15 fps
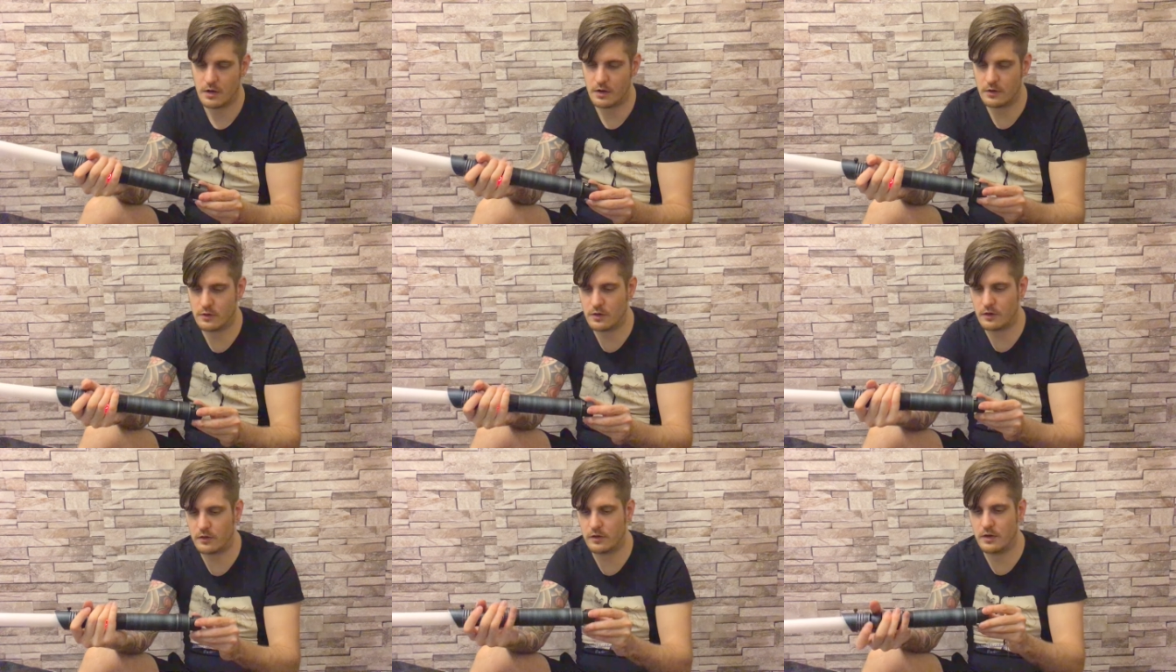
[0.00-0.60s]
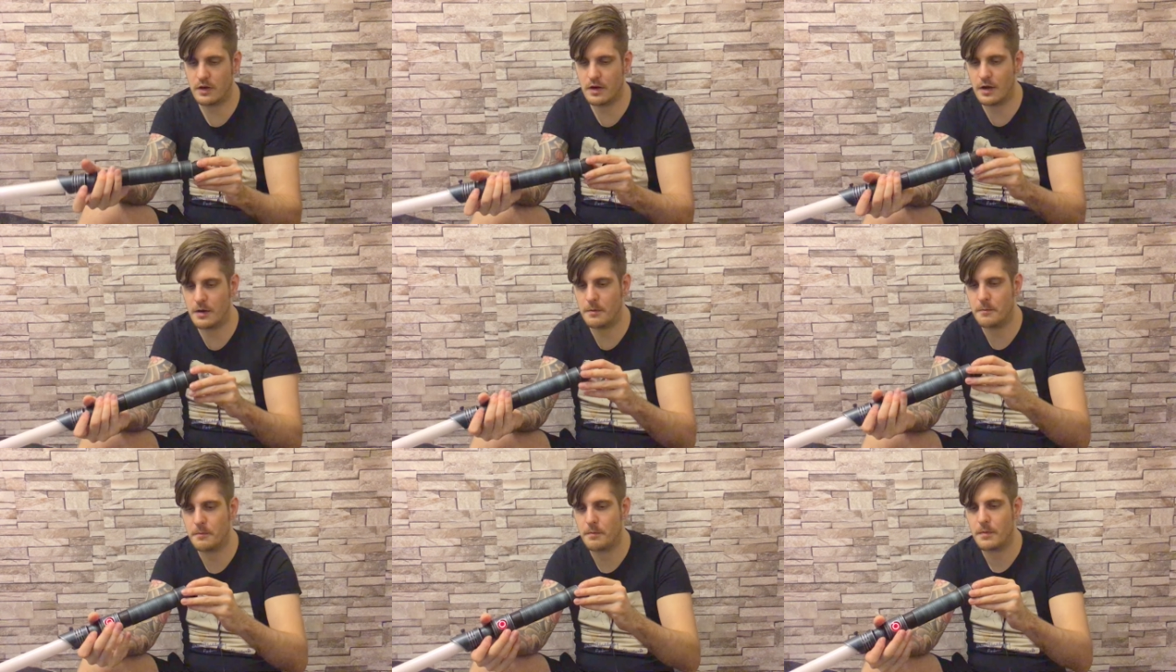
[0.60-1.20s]
adjust the uh,
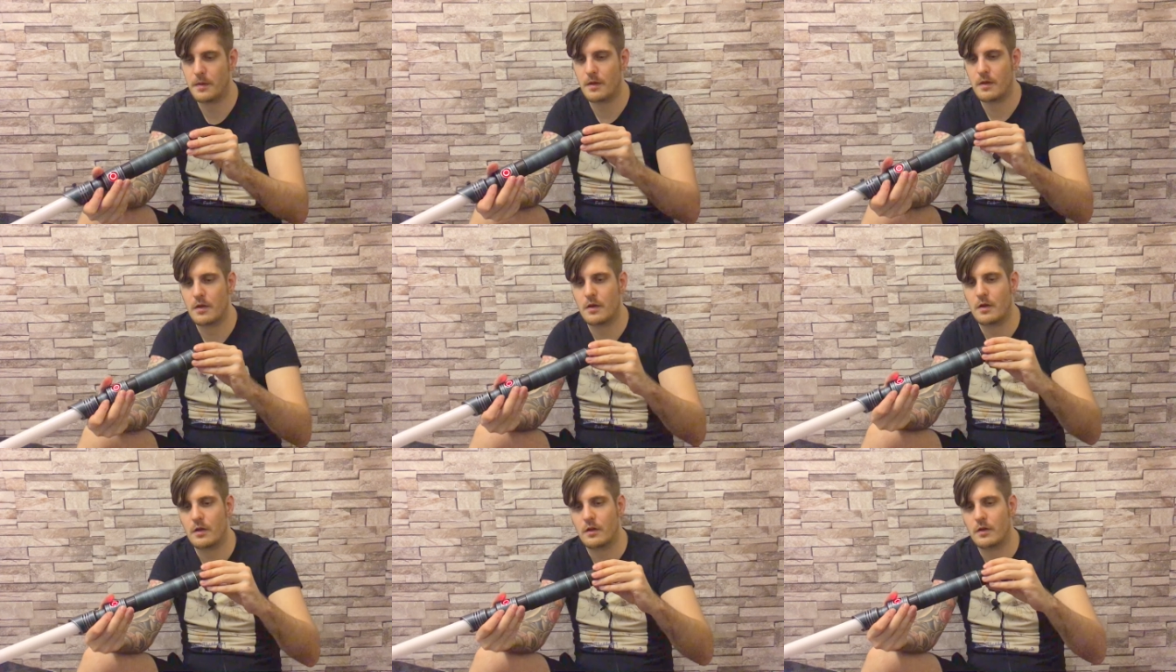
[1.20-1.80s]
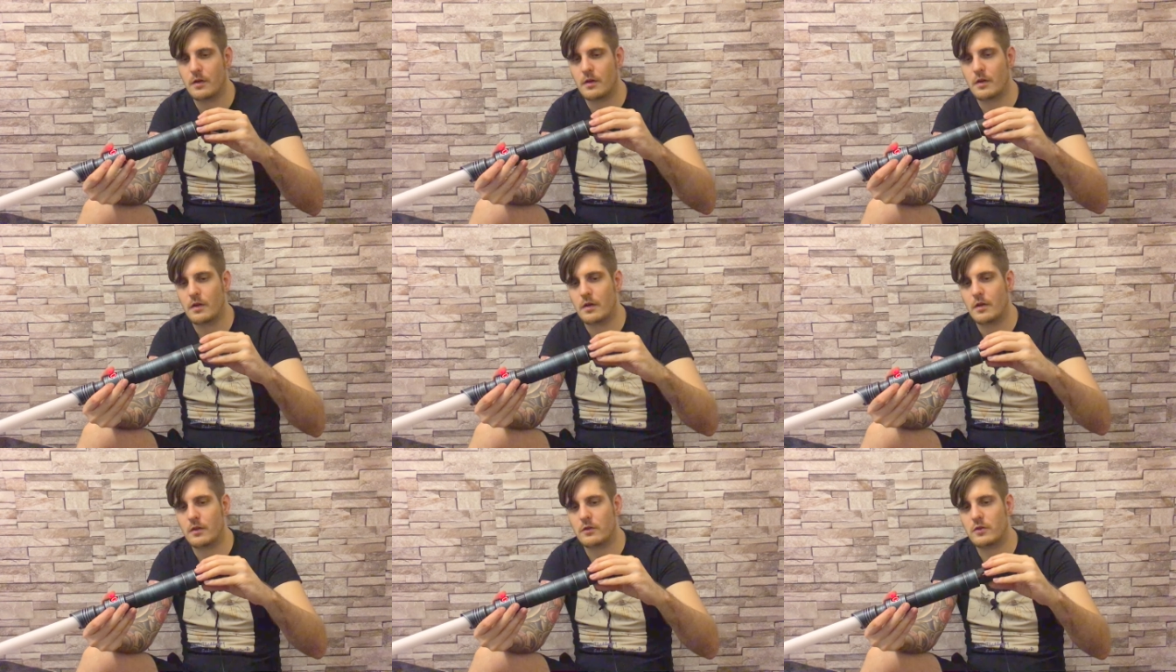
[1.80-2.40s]

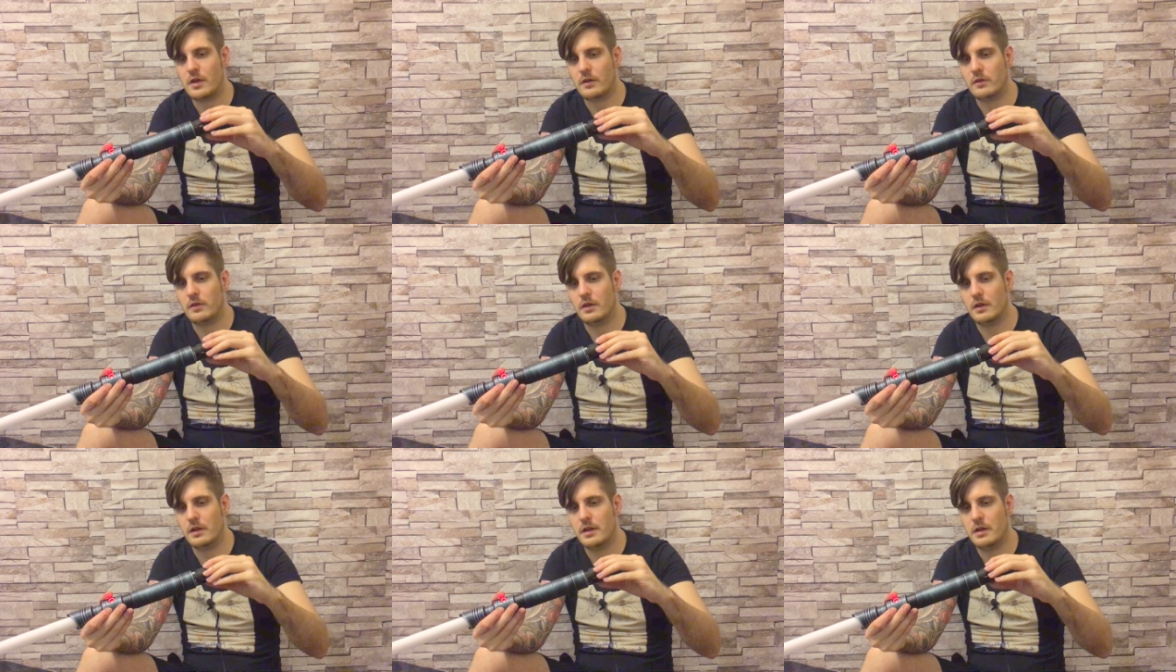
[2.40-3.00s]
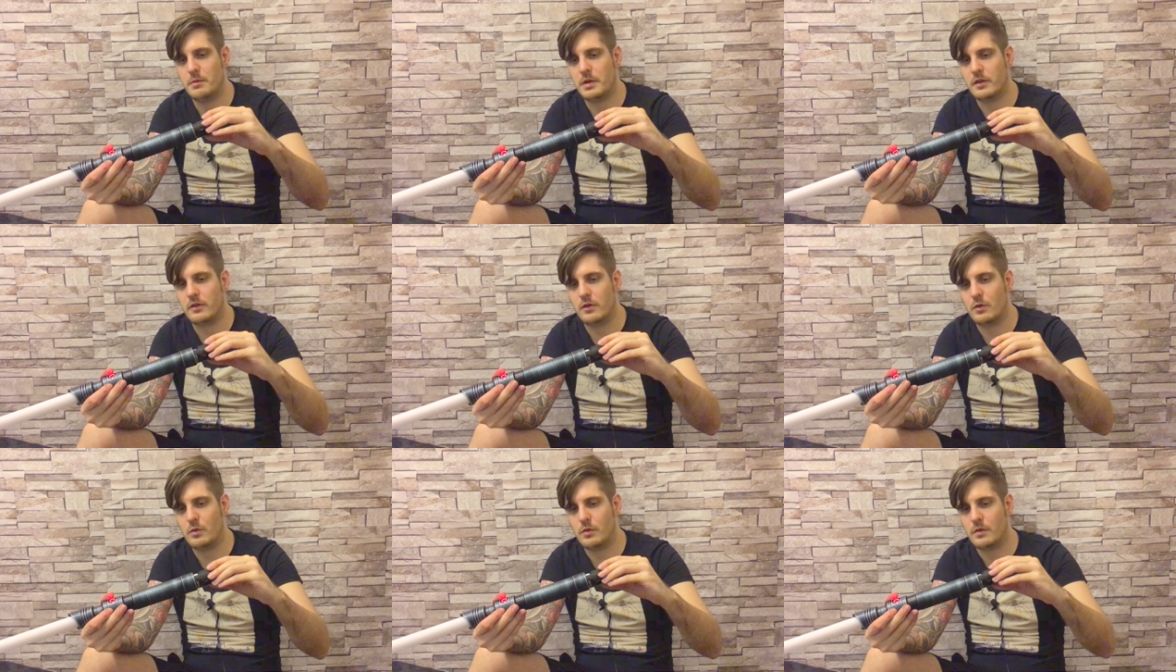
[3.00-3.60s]
chassis a little bit
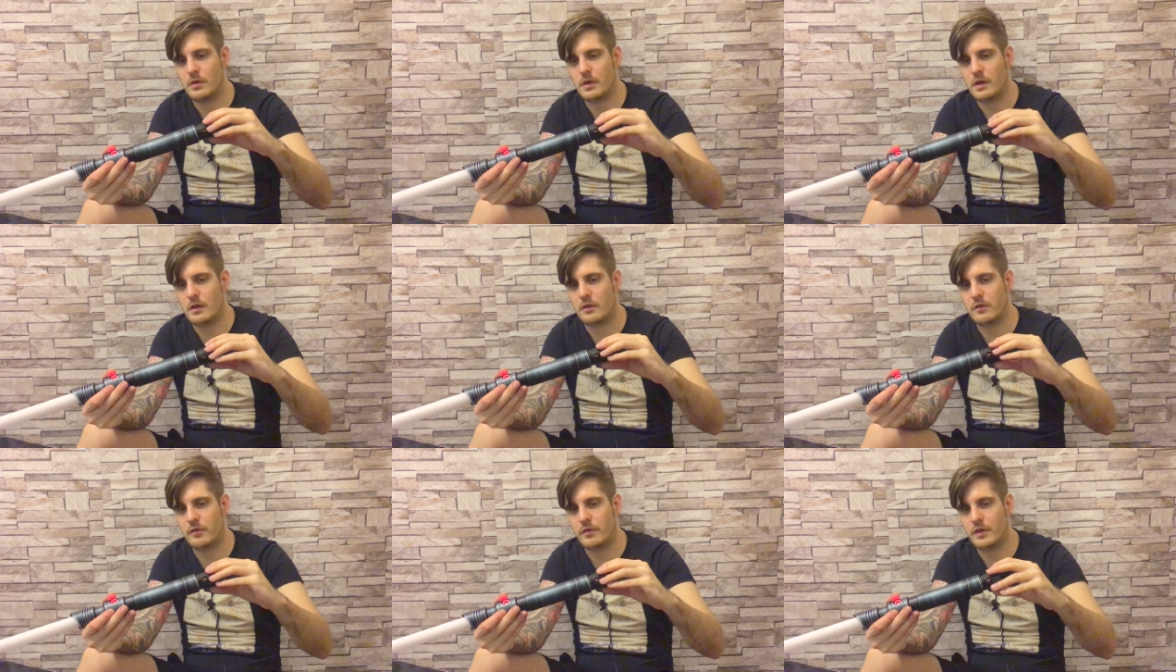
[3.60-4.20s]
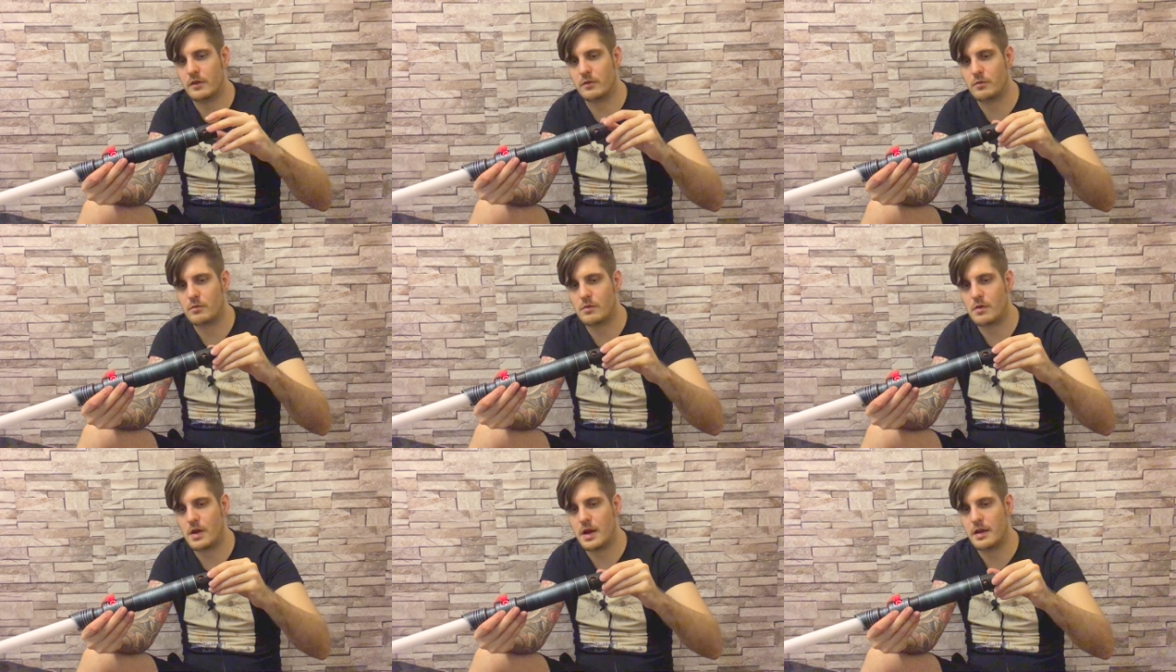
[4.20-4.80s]
till it fits
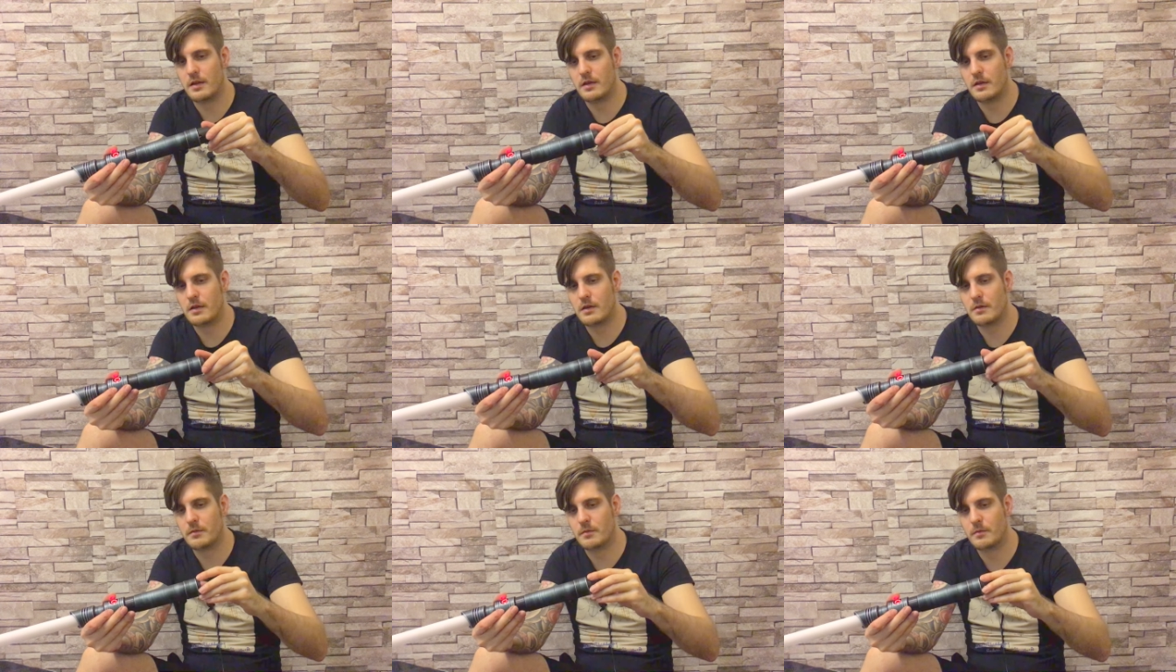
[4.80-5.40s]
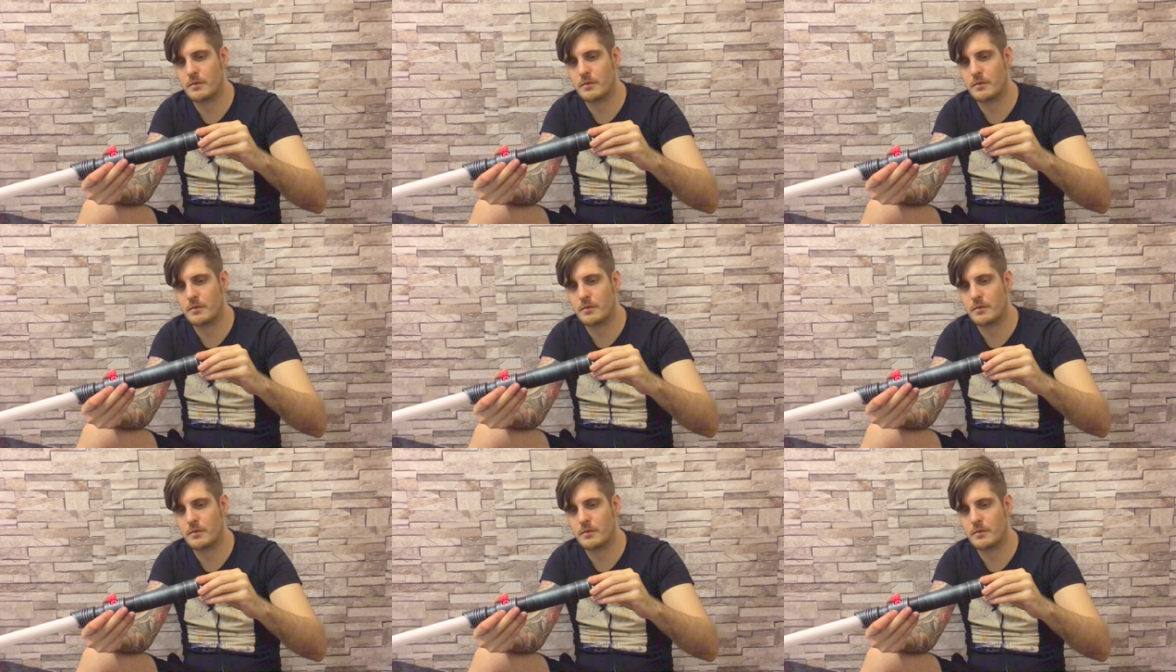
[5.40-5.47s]
right in there.